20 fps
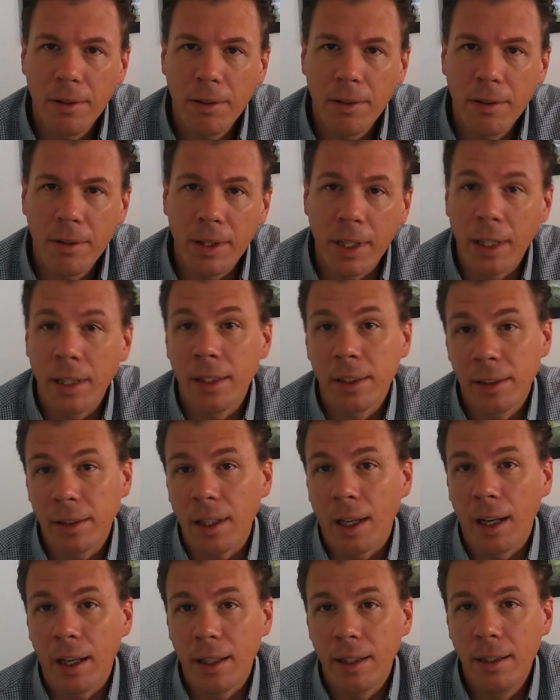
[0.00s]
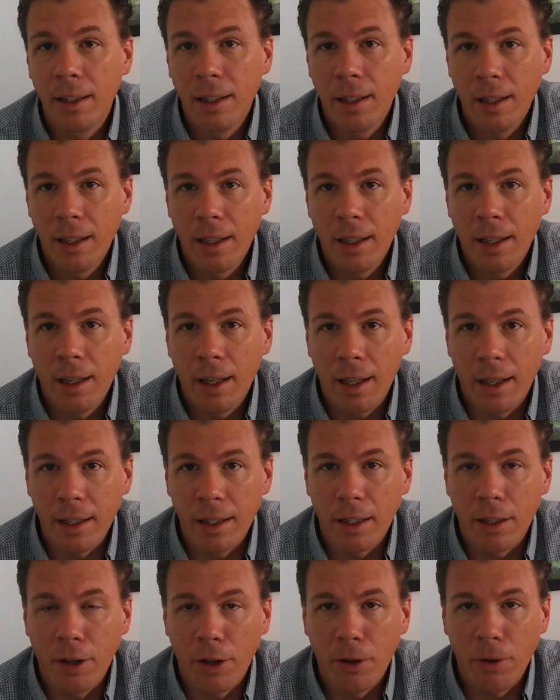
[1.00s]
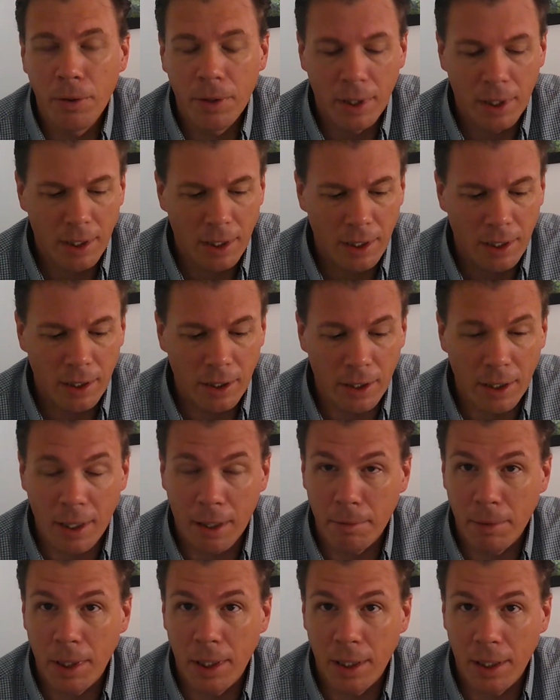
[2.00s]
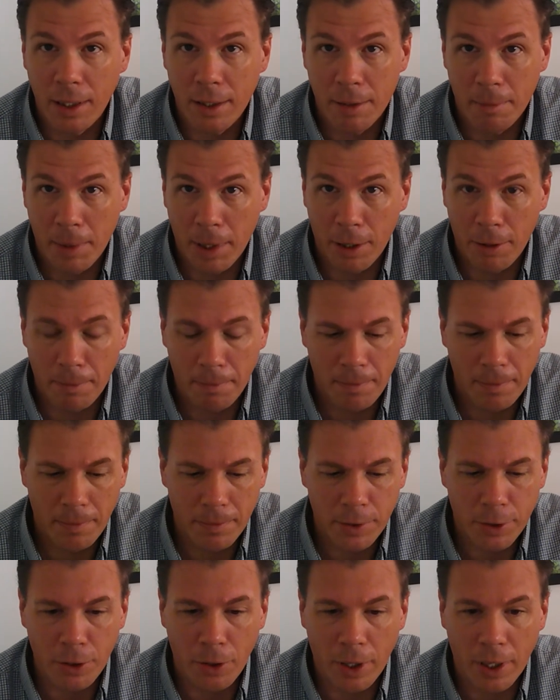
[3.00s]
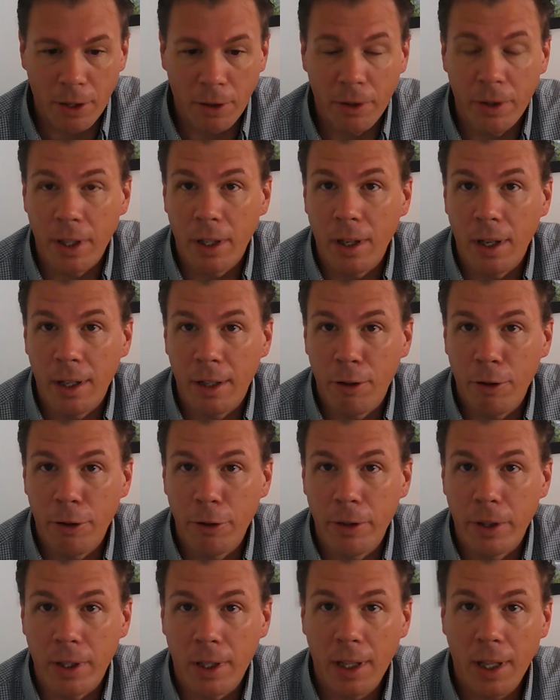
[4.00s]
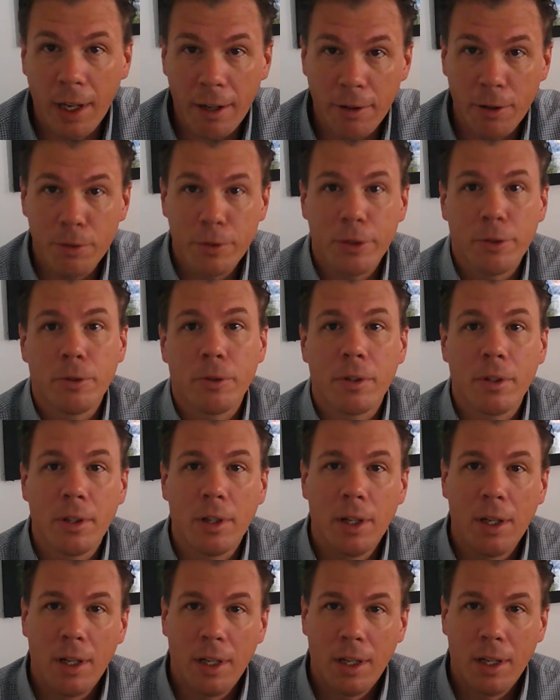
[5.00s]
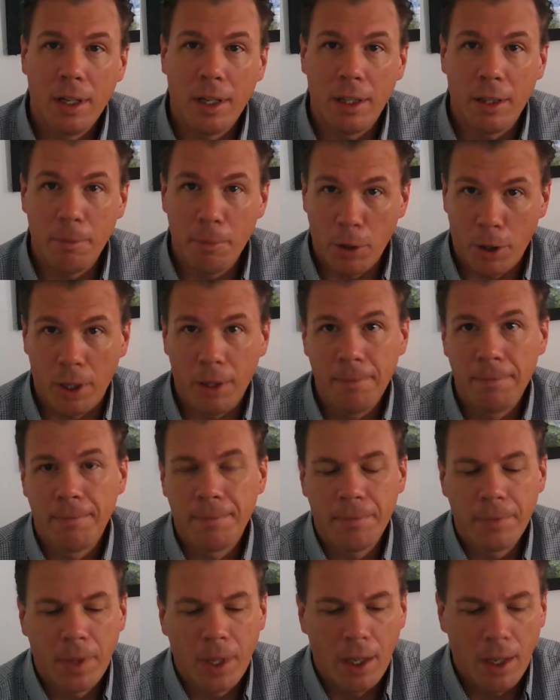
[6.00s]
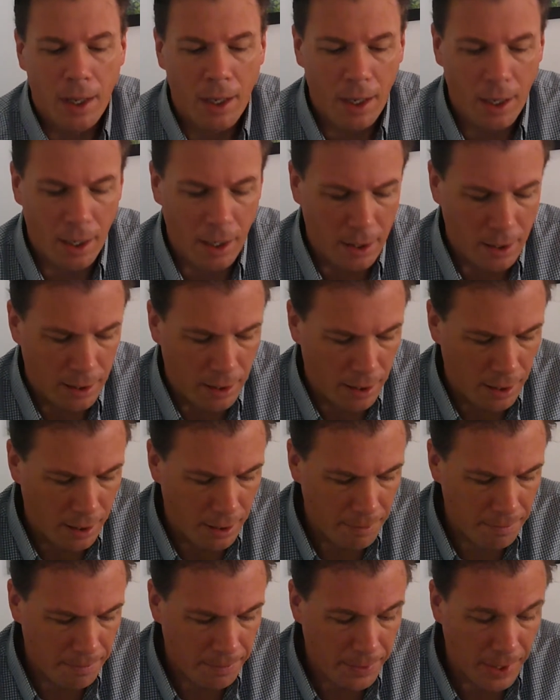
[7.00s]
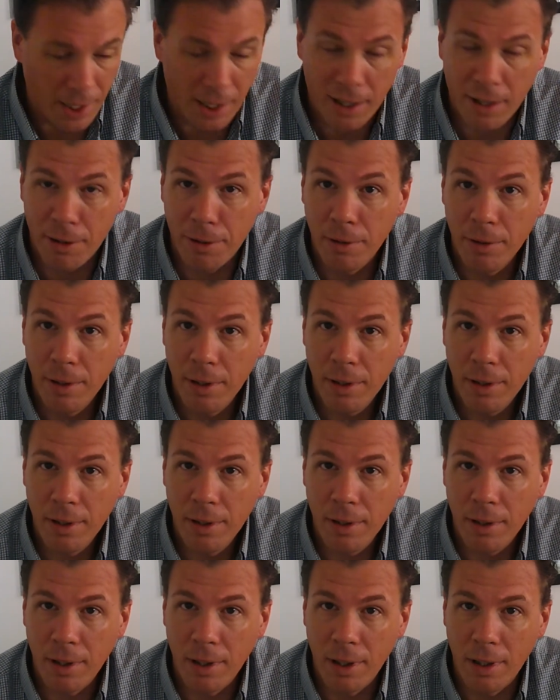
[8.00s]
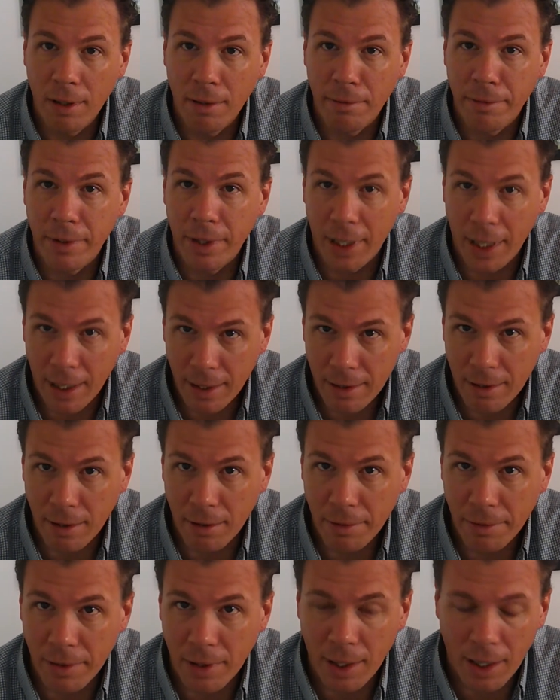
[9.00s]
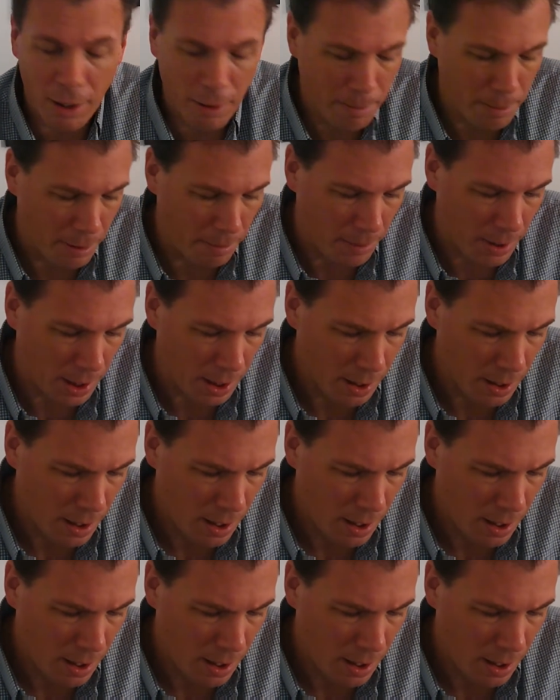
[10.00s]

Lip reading: then decide, hey, look, I'm going to need some help. So I go to the Claro store in the mall, and thank you, Vanessa, for helping me,